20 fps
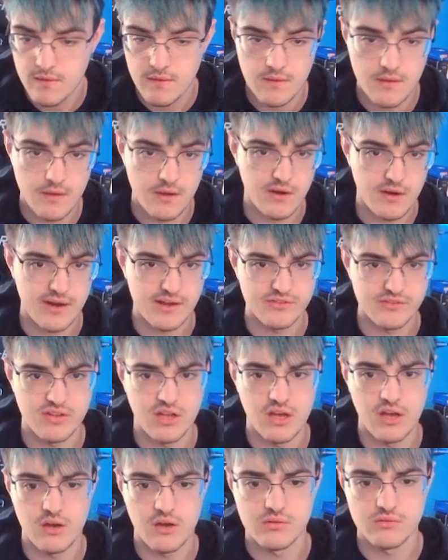all right
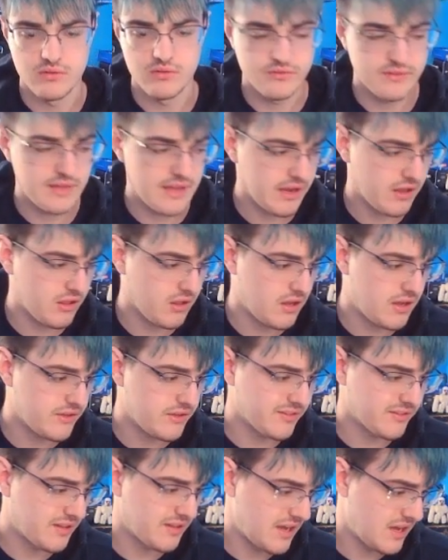so Santa Claus you
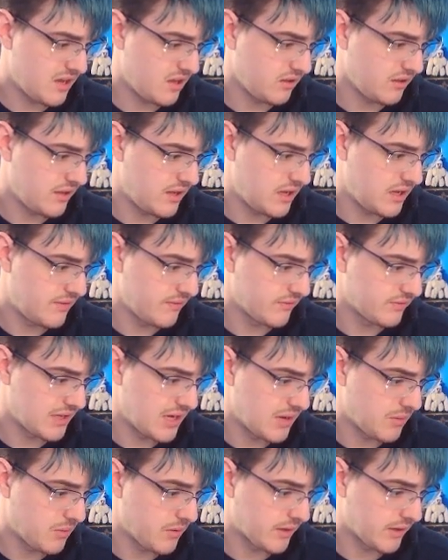can tell it's
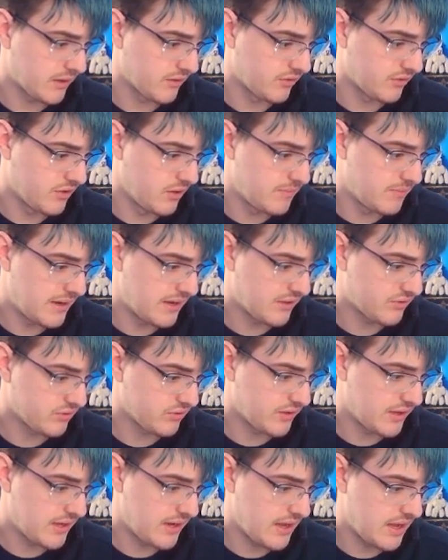not working so
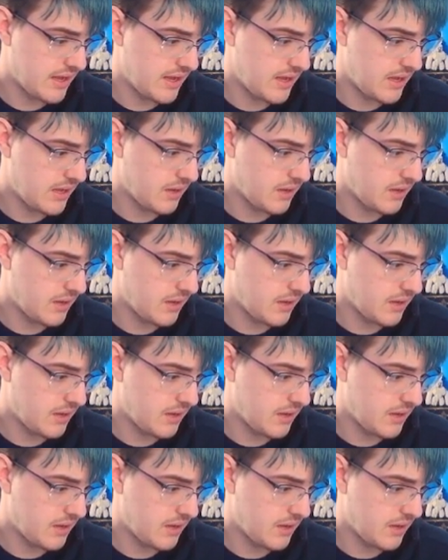basically uh,